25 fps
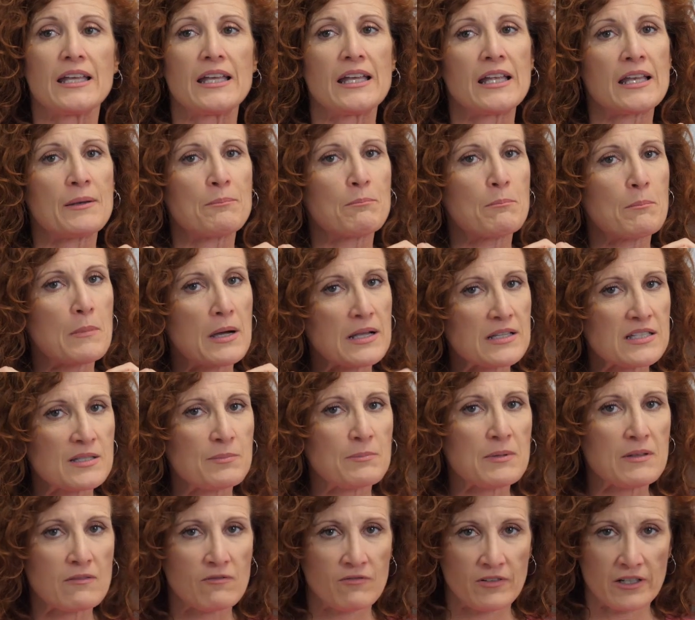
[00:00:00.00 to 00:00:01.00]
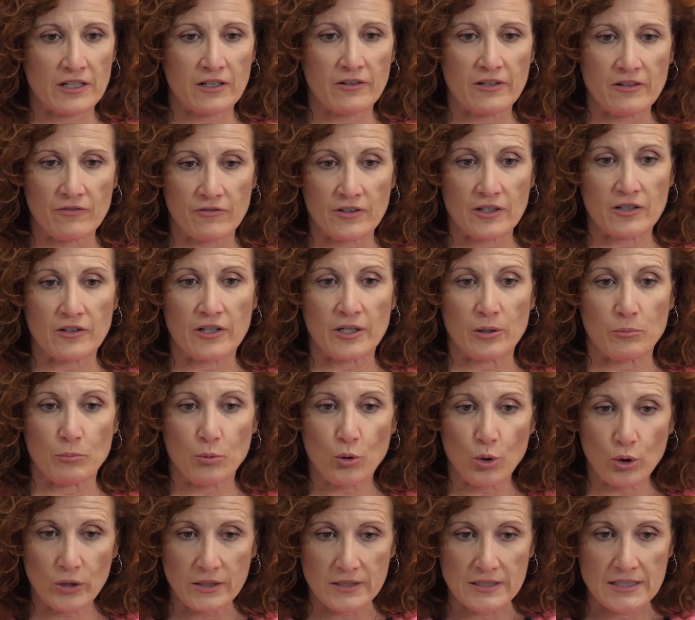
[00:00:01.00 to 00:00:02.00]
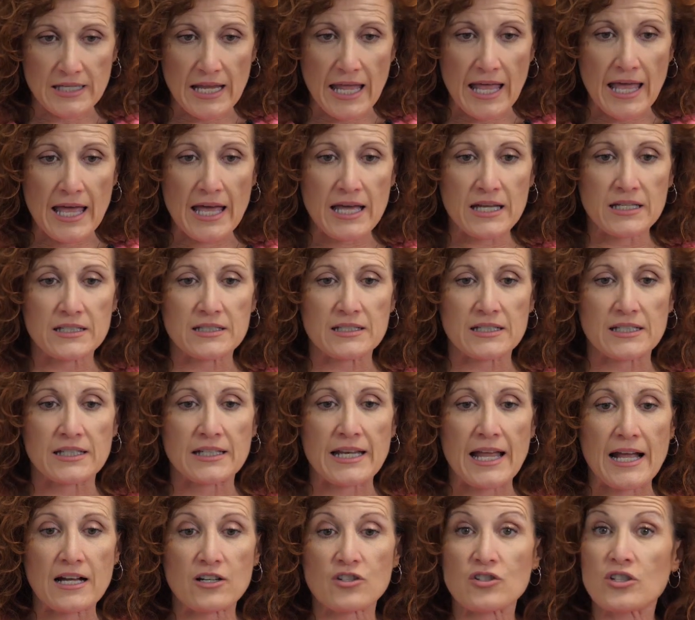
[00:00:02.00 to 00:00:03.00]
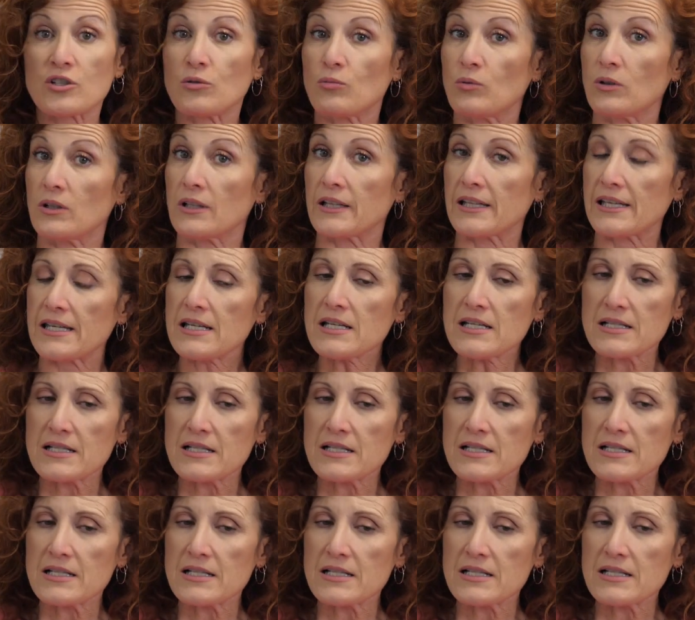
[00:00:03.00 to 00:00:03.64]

it must be very, very important. And it actually really